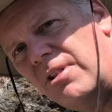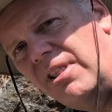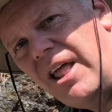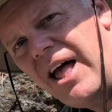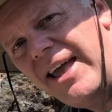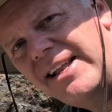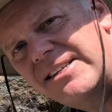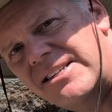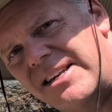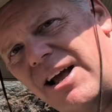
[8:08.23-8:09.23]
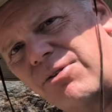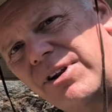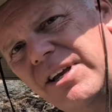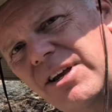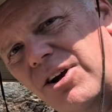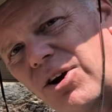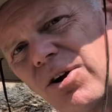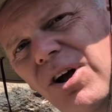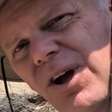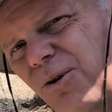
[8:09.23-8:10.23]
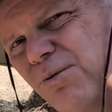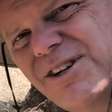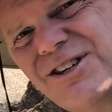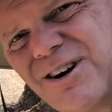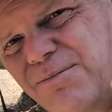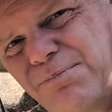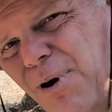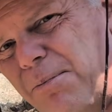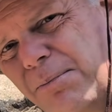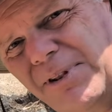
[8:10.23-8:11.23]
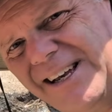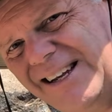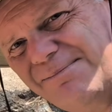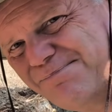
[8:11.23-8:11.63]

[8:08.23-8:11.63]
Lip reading: lines down here which are probably